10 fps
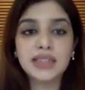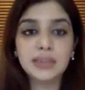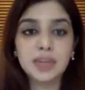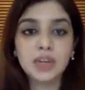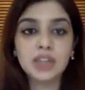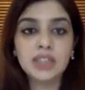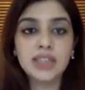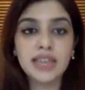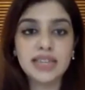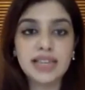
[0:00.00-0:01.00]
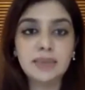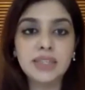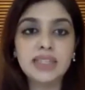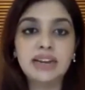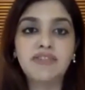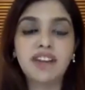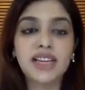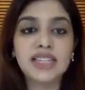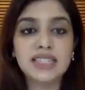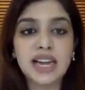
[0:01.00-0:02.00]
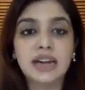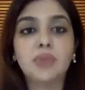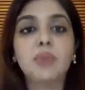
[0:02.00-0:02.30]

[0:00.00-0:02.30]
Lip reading: dermatologist examines and finds that